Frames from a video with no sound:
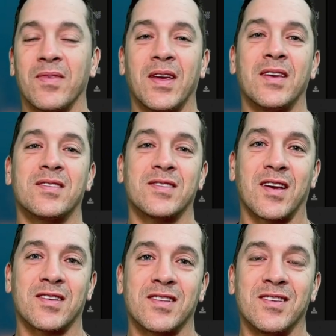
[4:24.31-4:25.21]
It's
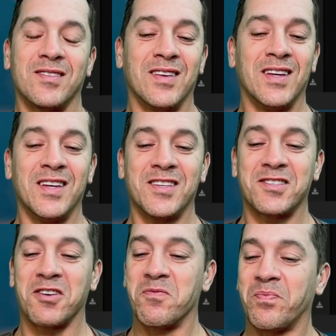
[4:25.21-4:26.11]
sexy.
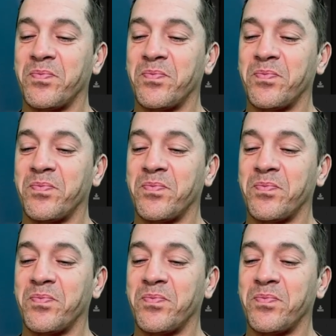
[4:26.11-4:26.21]
So